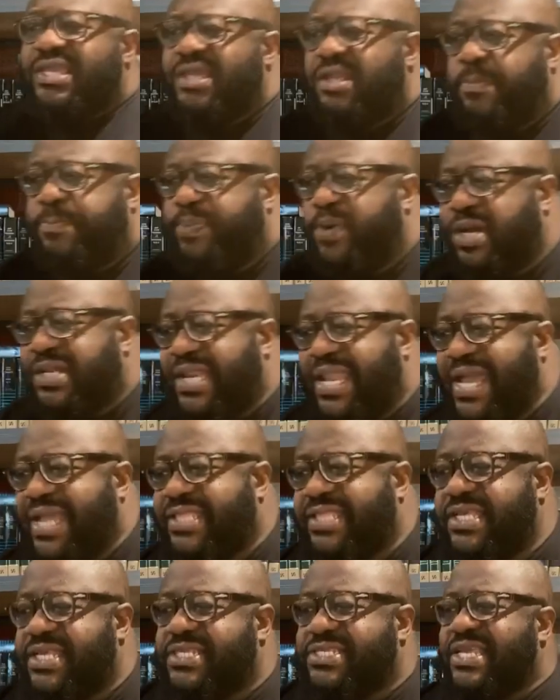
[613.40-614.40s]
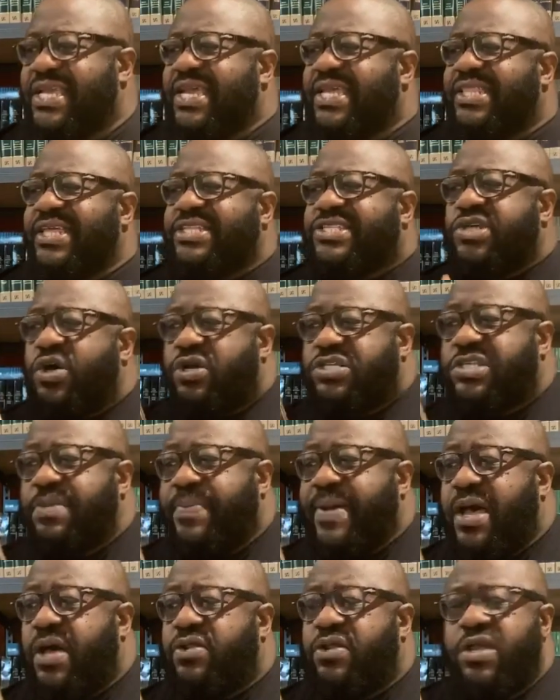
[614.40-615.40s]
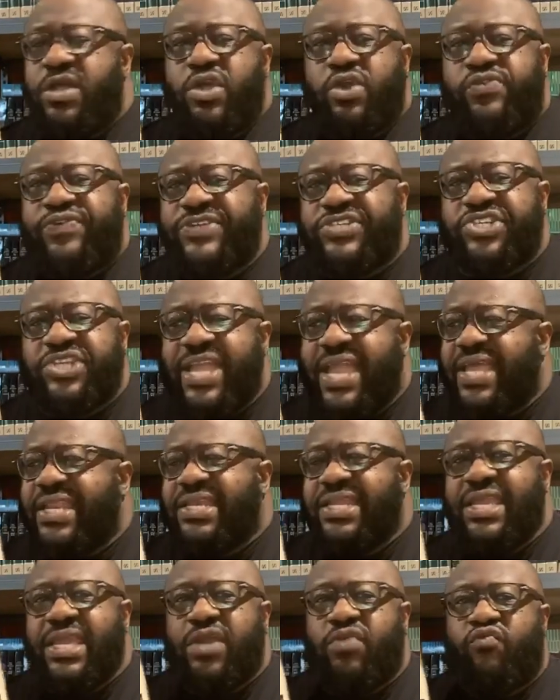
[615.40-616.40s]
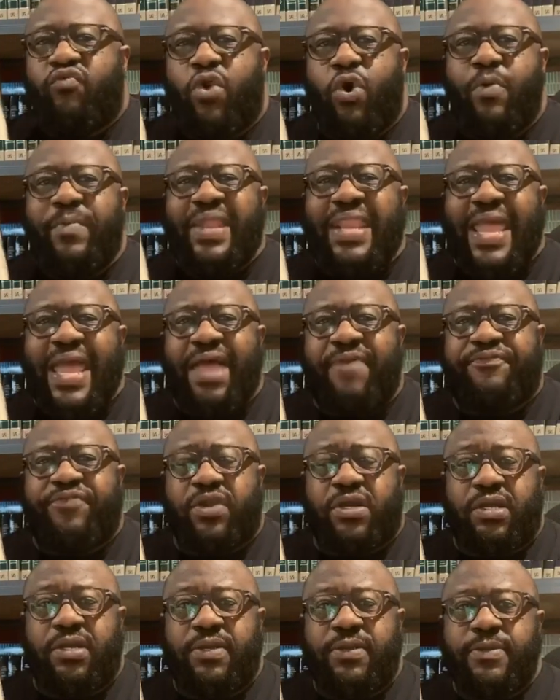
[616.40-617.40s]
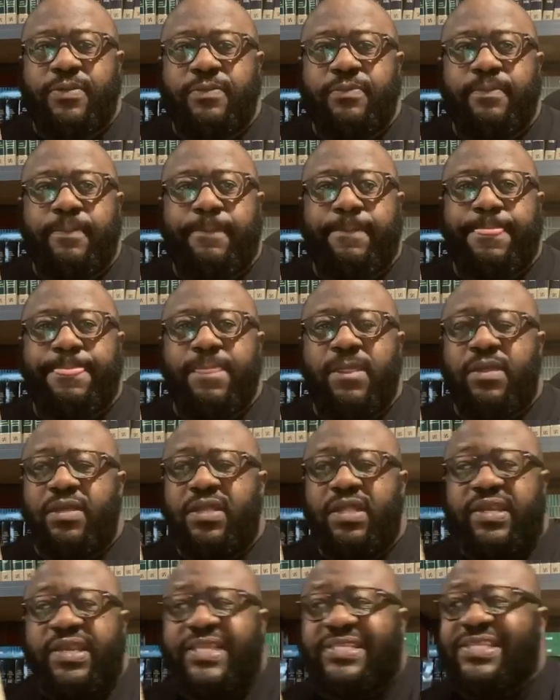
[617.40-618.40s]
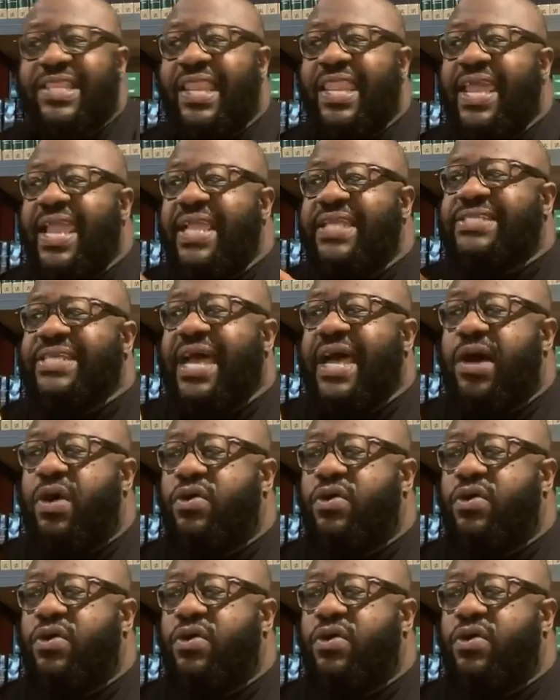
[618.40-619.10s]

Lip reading: a book like this that talks about Christianity in Roman Africa. This lays out